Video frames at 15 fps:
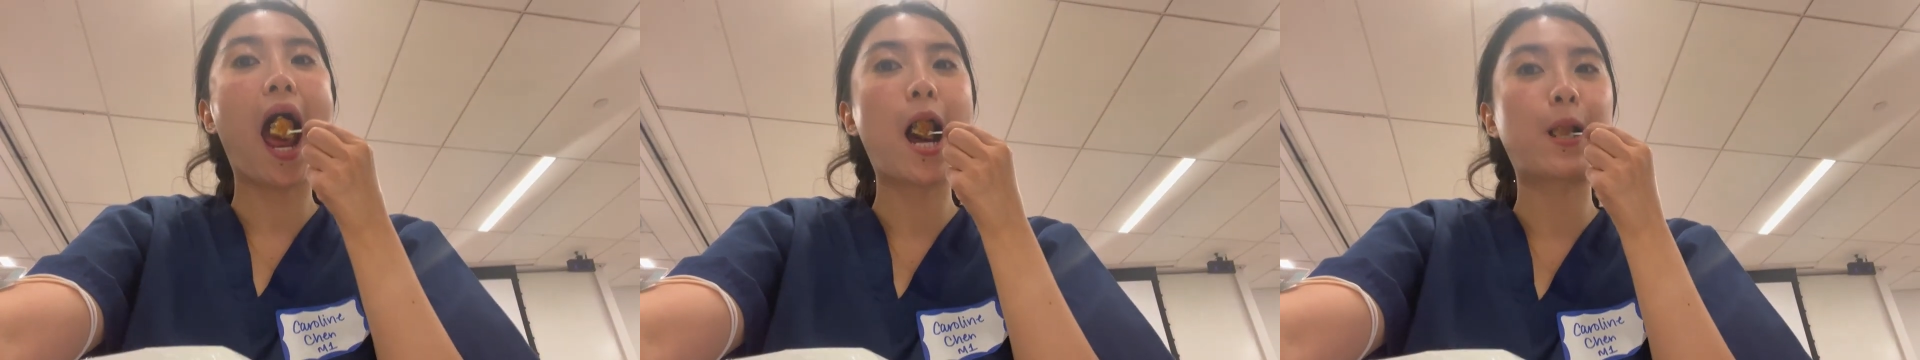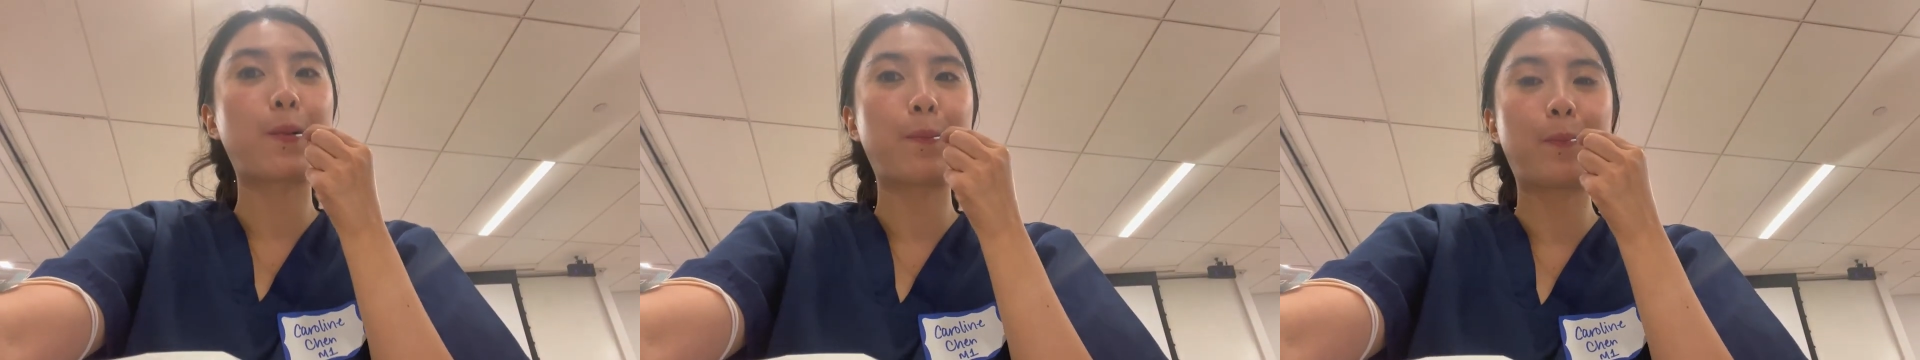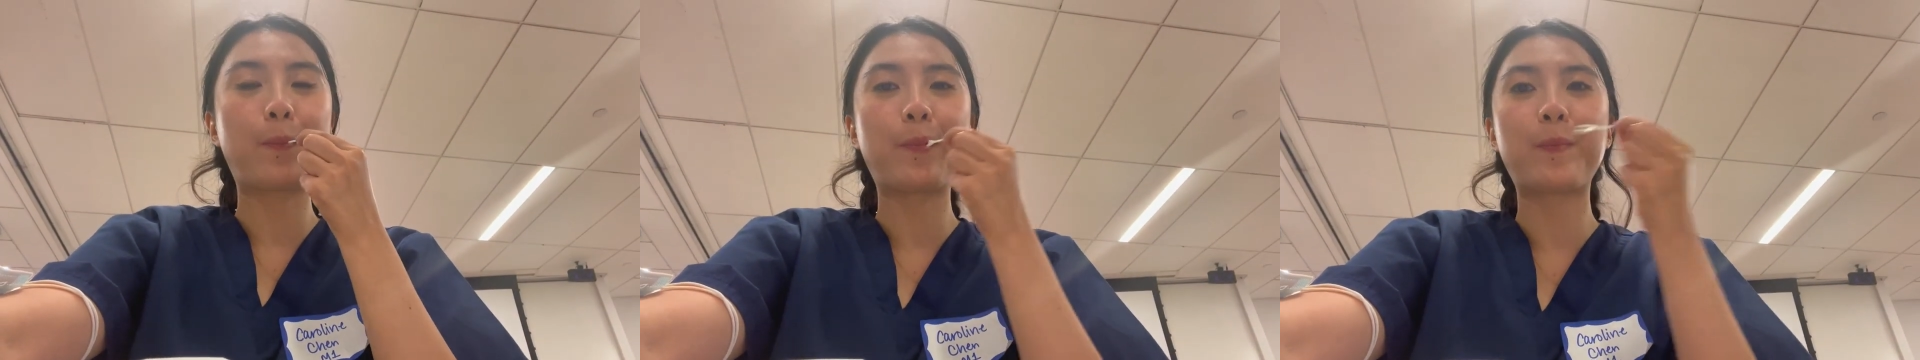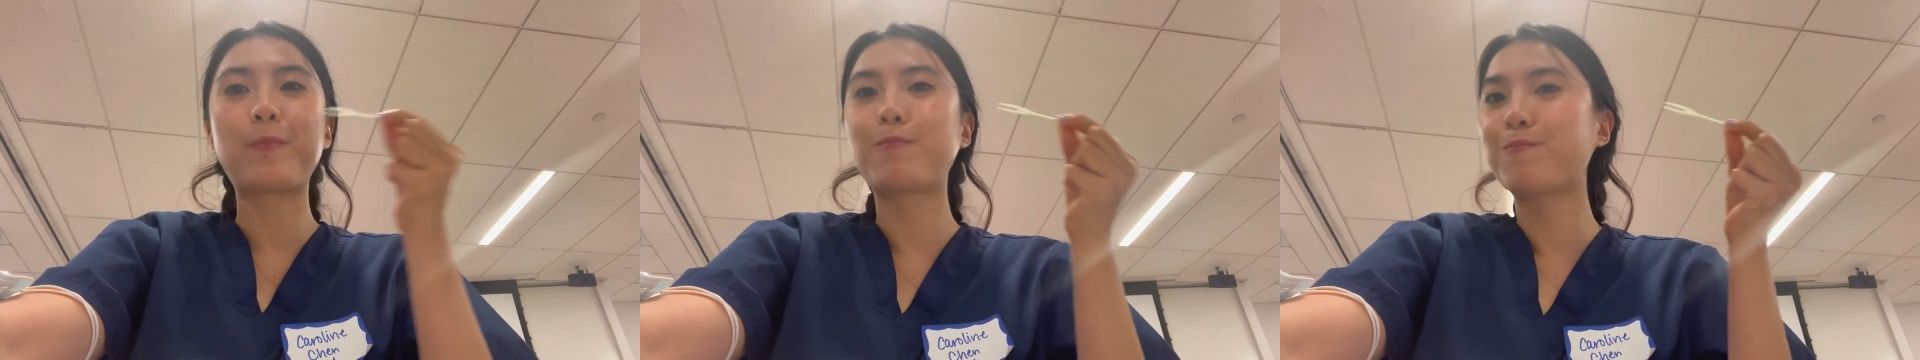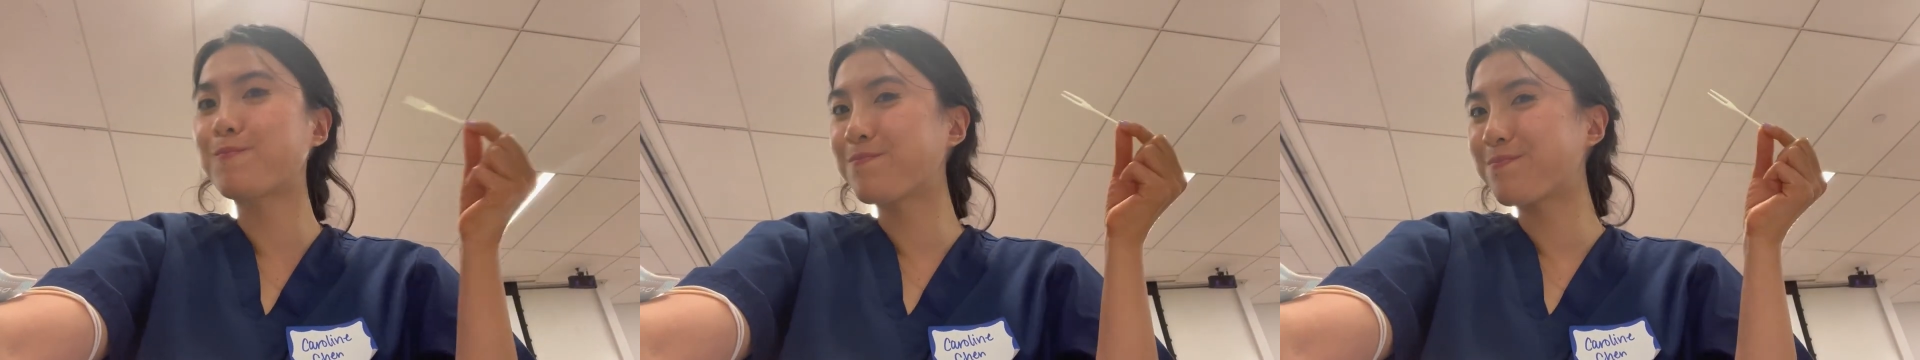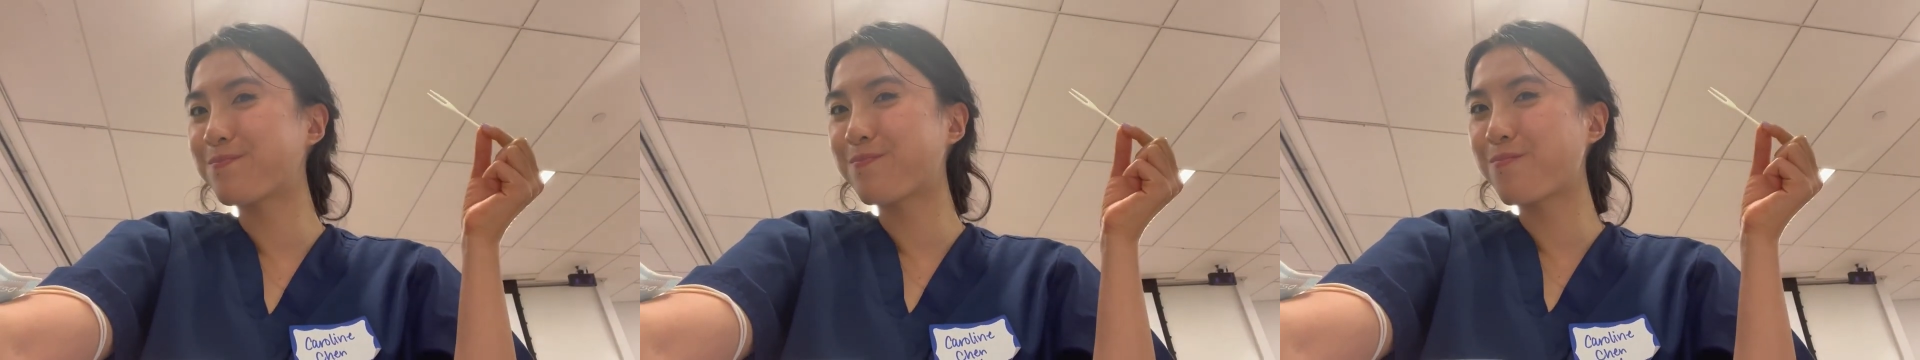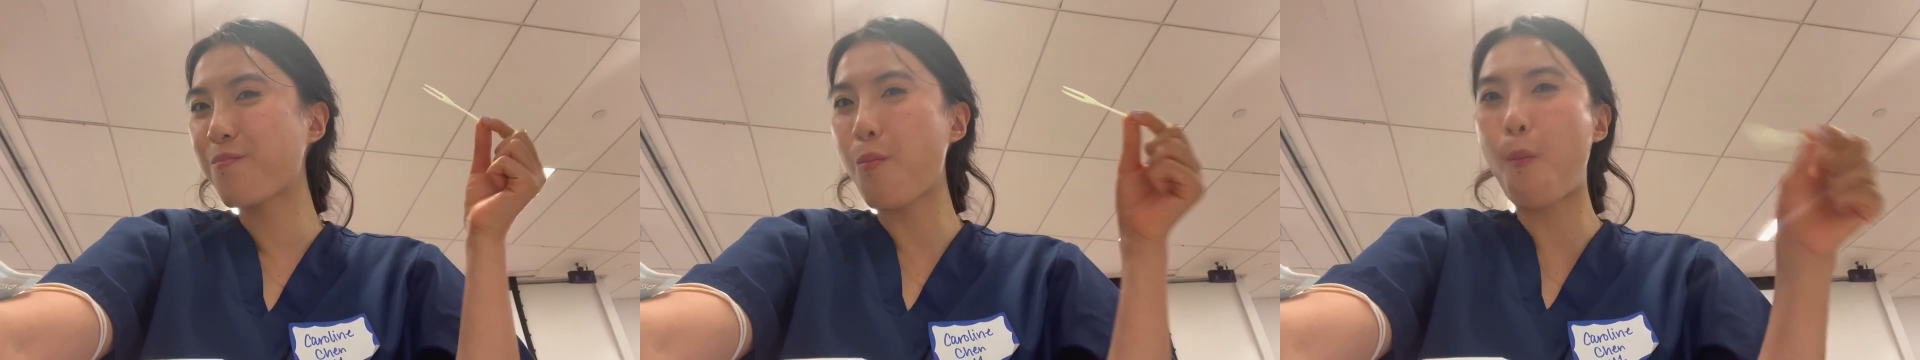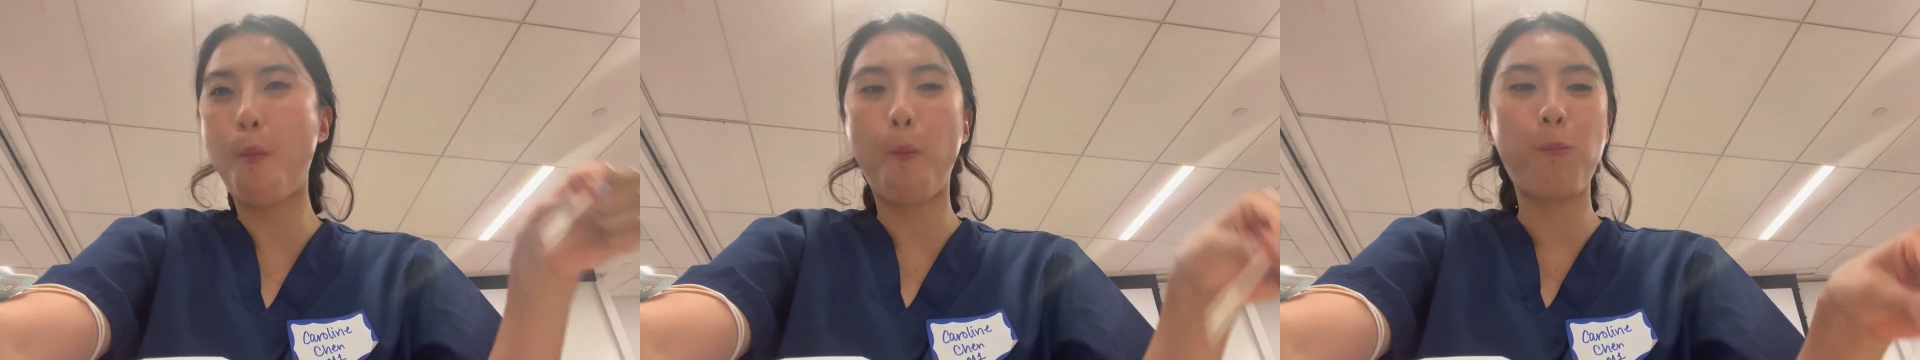So Fridays are more chill
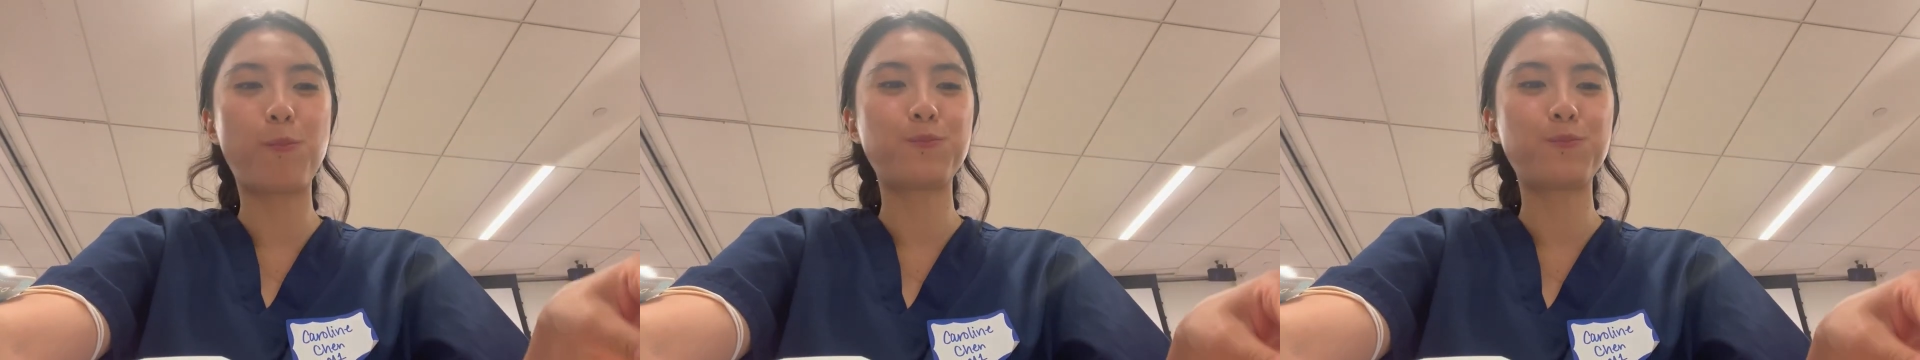day.